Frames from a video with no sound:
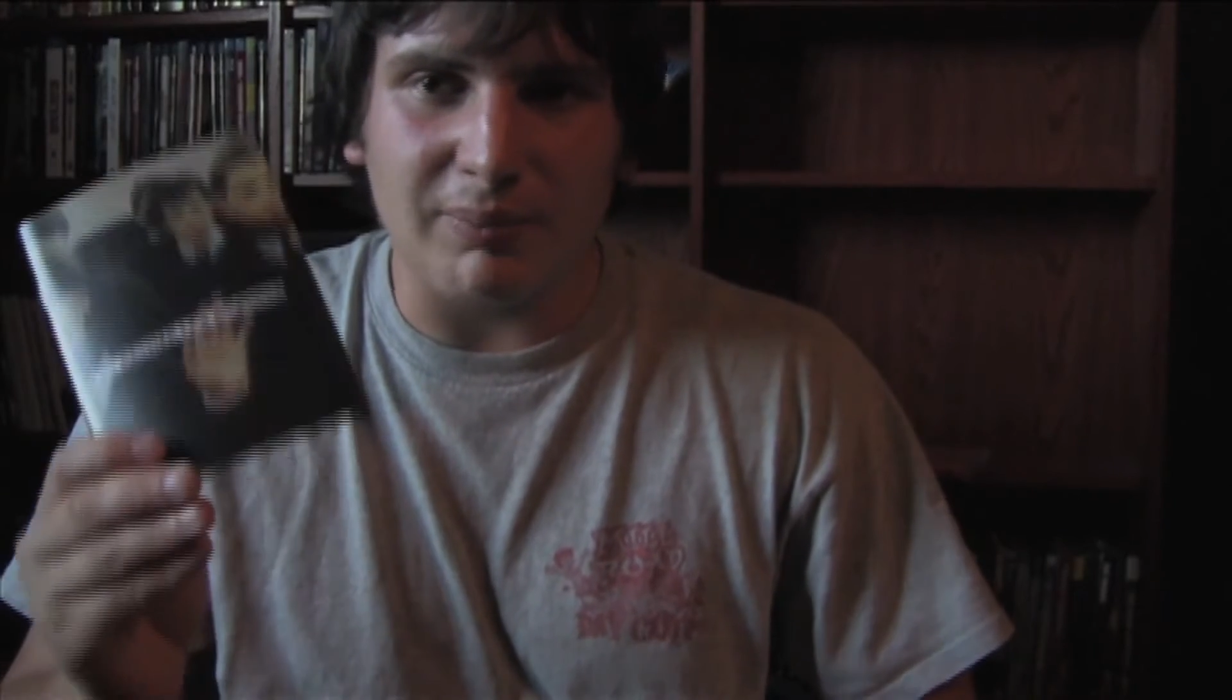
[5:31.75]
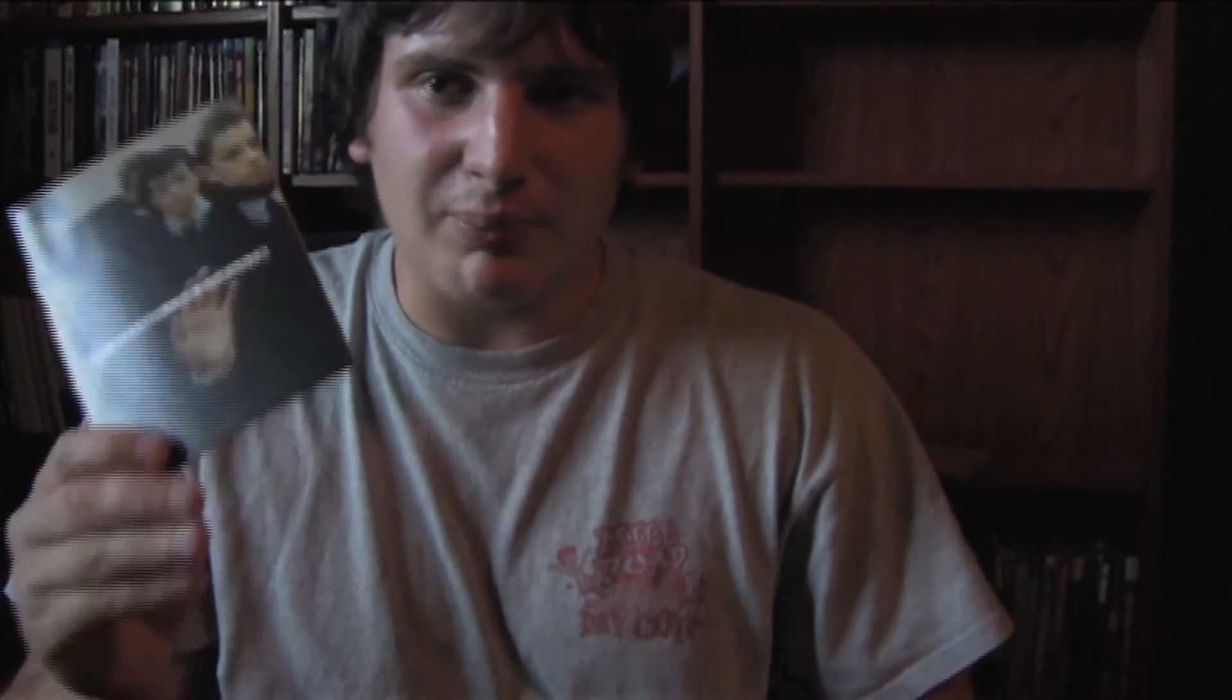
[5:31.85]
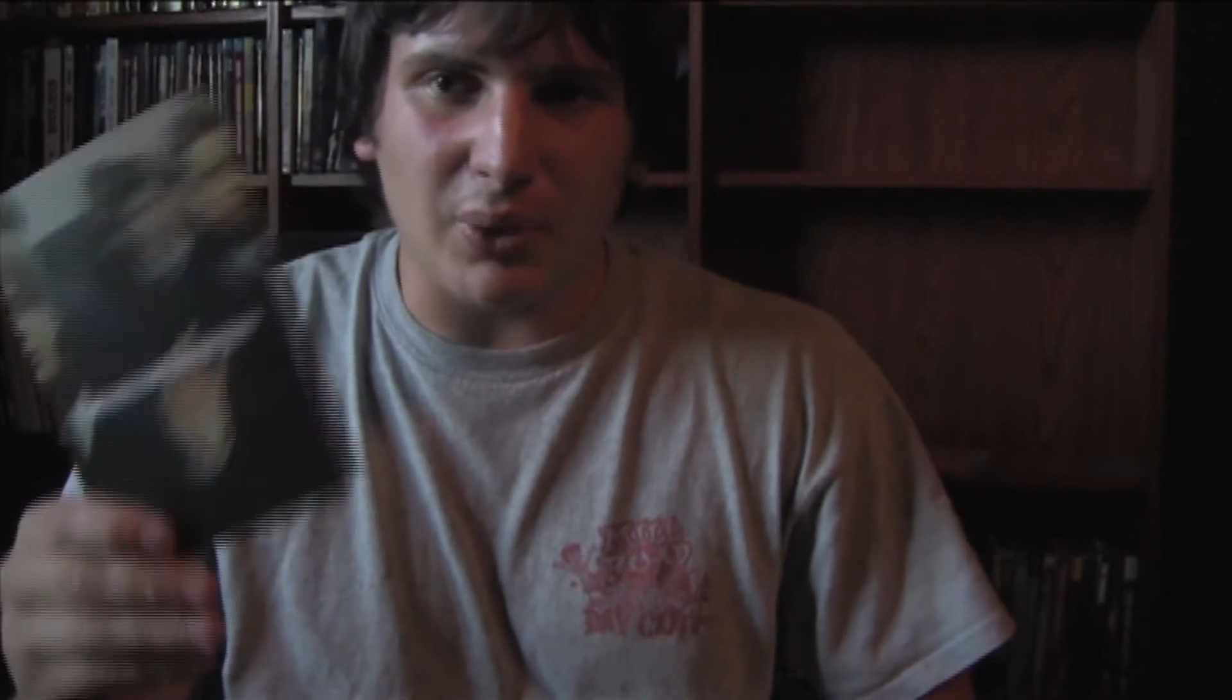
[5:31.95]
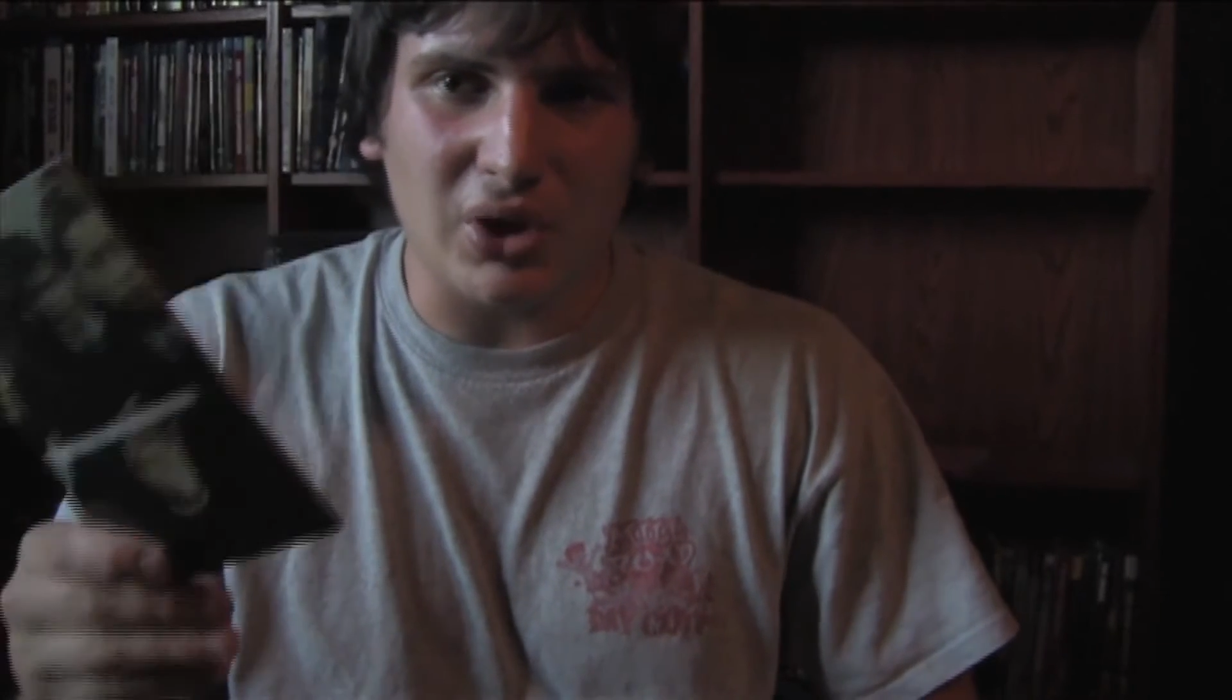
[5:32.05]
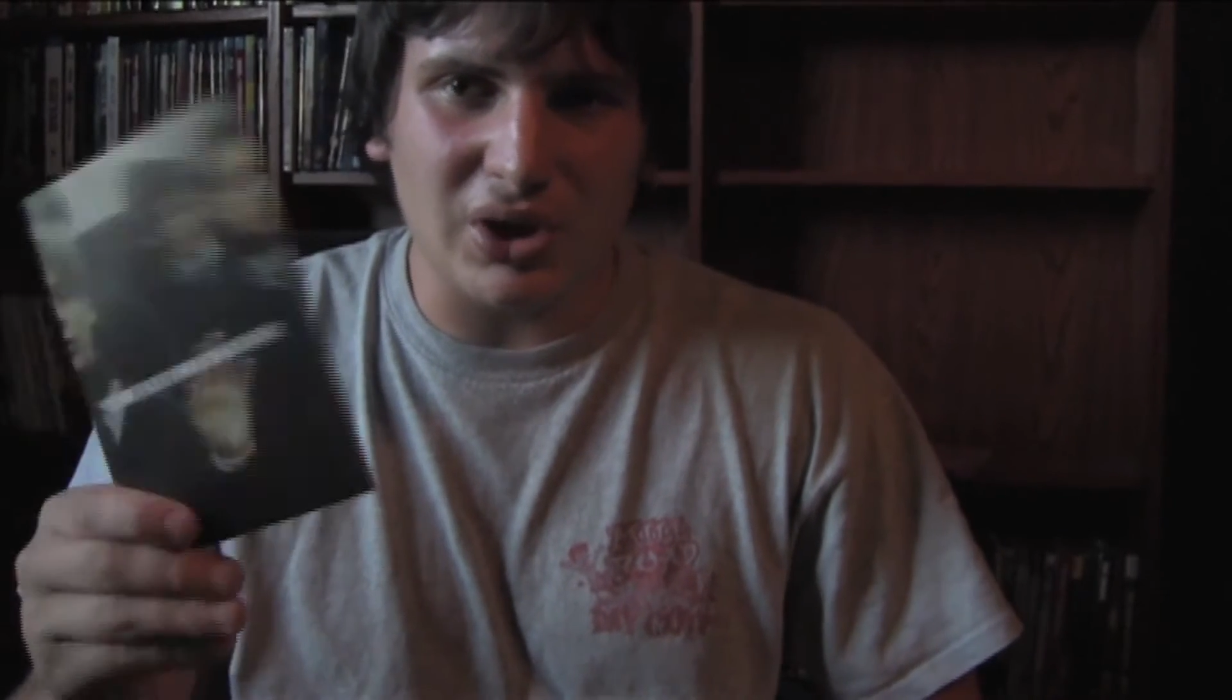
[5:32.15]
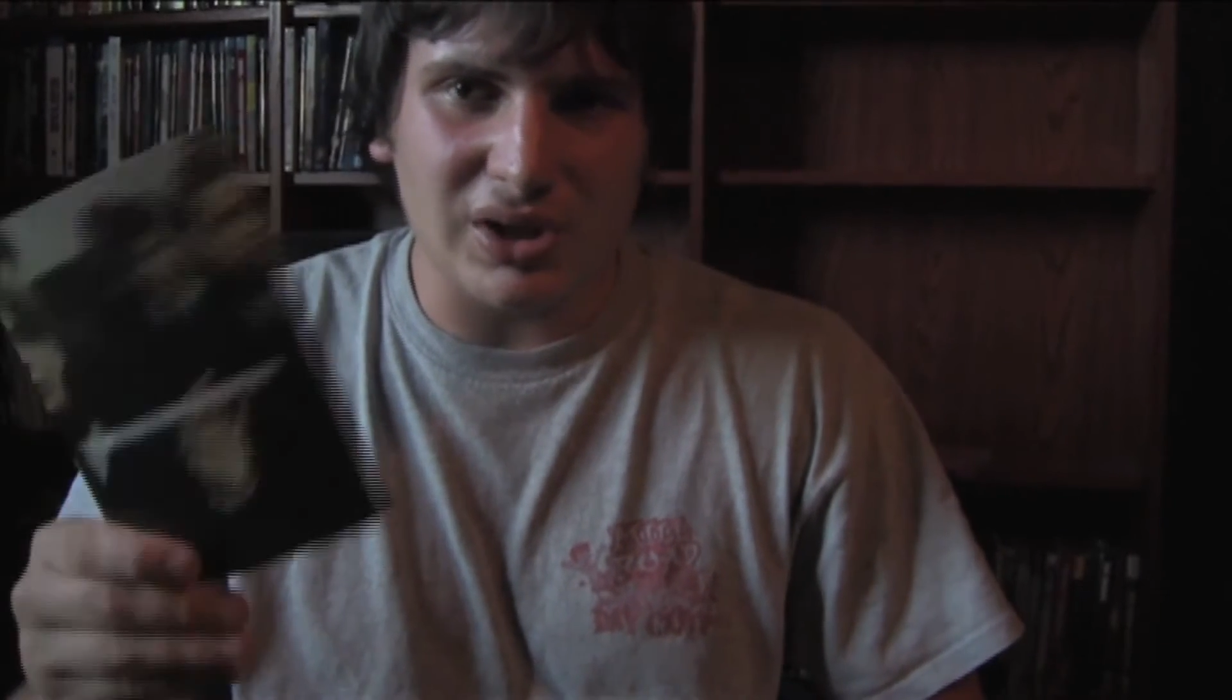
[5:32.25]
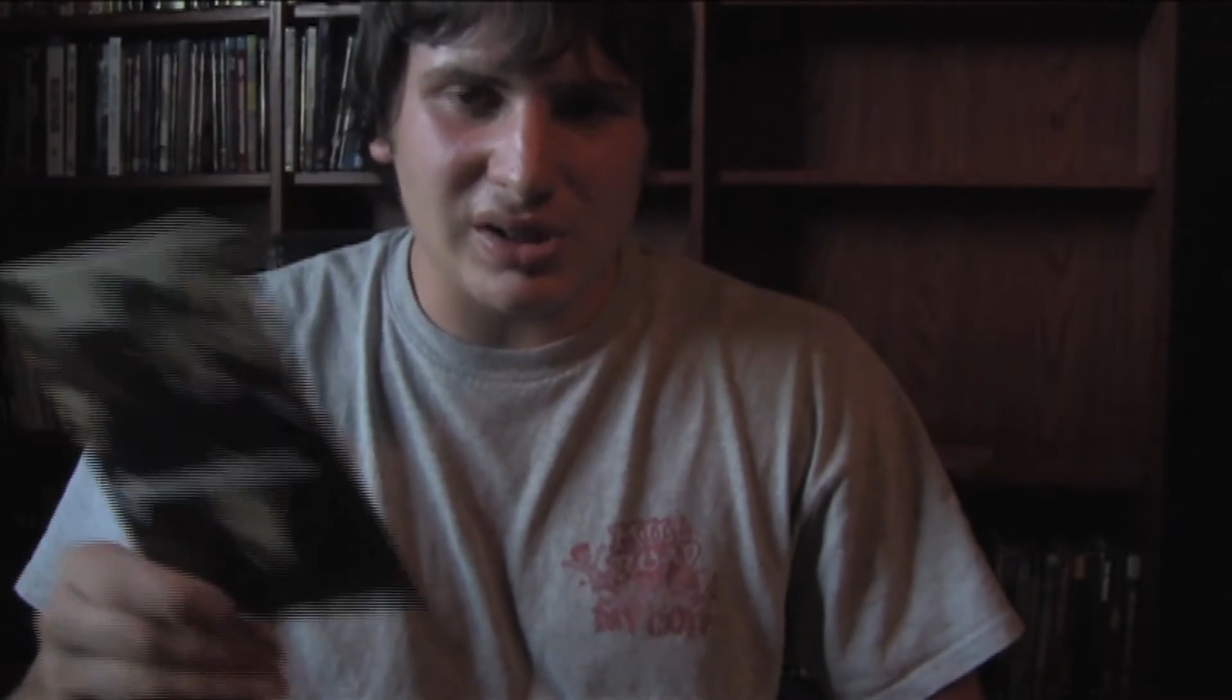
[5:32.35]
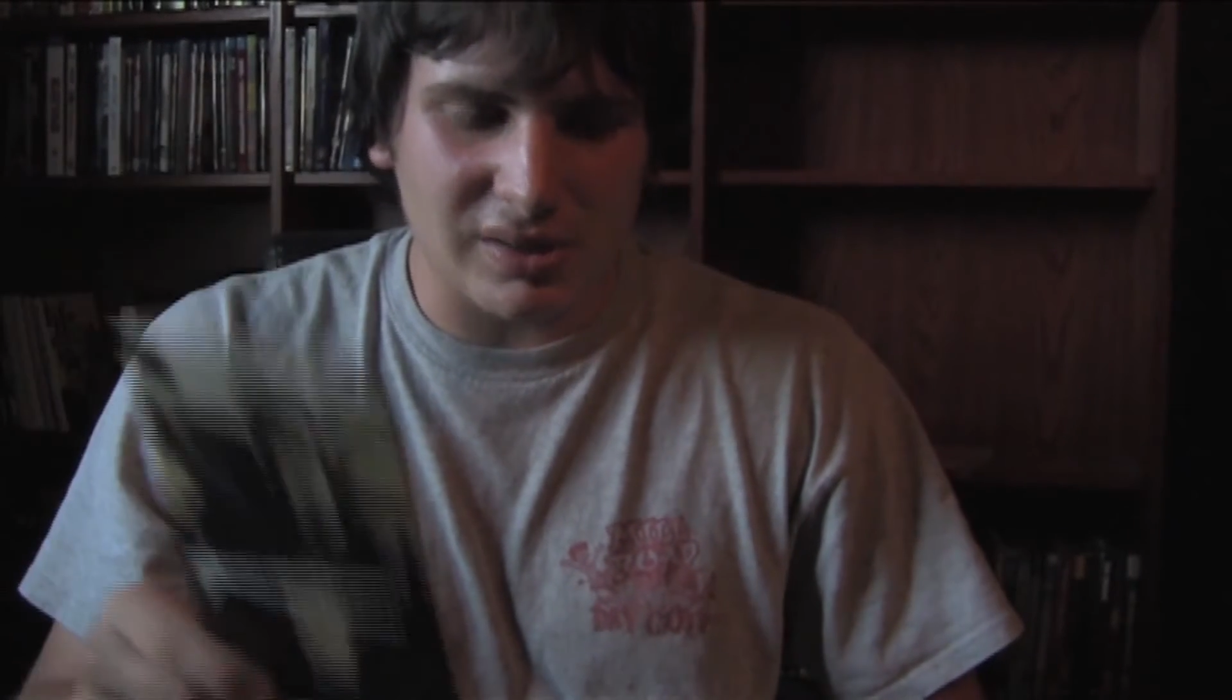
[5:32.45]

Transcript: The booklet